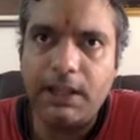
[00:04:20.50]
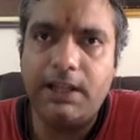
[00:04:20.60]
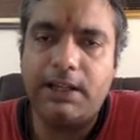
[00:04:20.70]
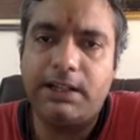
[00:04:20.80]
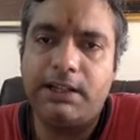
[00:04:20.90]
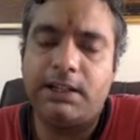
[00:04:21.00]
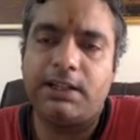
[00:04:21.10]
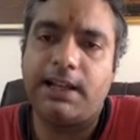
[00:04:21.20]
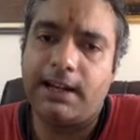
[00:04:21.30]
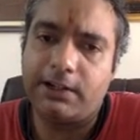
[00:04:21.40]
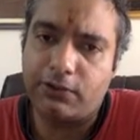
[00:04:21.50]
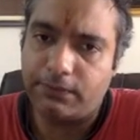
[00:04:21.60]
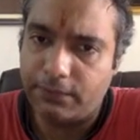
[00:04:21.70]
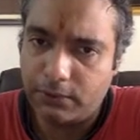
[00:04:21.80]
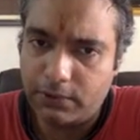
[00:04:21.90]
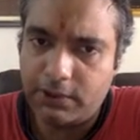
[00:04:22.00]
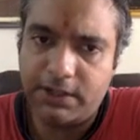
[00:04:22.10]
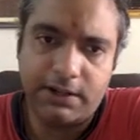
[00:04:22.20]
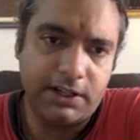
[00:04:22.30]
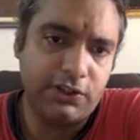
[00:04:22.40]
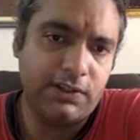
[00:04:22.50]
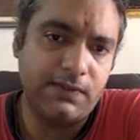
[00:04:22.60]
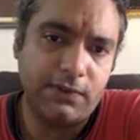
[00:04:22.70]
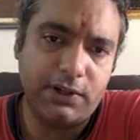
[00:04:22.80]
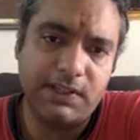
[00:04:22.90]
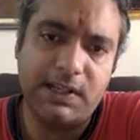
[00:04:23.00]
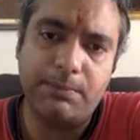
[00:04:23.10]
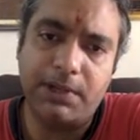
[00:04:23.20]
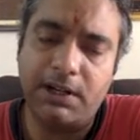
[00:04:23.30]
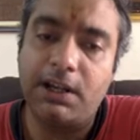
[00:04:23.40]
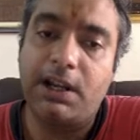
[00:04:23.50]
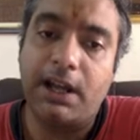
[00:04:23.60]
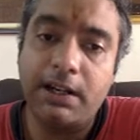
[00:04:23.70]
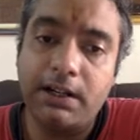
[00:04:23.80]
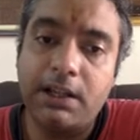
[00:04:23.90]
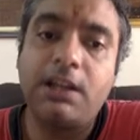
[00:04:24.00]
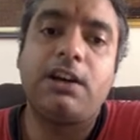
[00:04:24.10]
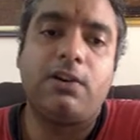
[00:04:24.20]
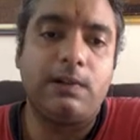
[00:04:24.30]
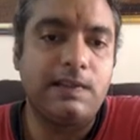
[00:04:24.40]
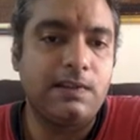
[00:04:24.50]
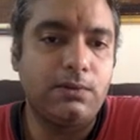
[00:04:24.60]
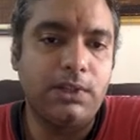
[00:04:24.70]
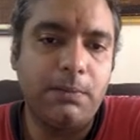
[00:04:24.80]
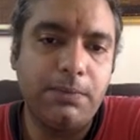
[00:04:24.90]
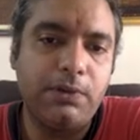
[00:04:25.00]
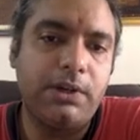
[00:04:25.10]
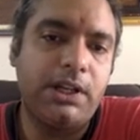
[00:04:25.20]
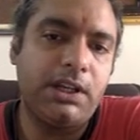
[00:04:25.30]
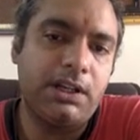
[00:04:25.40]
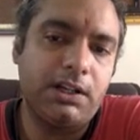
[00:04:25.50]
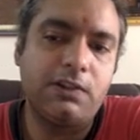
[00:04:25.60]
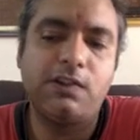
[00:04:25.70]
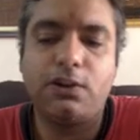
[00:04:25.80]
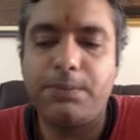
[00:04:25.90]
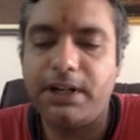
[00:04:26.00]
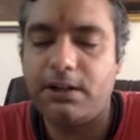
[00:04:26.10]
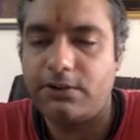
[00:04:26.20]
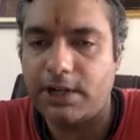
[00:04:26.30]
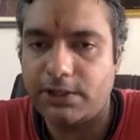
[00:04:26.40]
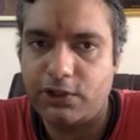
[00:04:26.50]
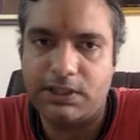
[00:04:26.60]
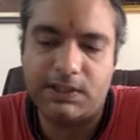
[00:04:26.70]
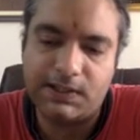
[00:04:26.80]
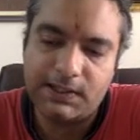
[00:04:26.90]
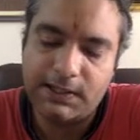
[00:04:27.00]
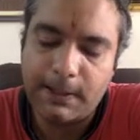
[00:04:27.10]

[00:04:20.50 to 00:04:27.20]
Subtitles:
and the electron phonon interactions, for example, and also the impurity and adsorbate interactions.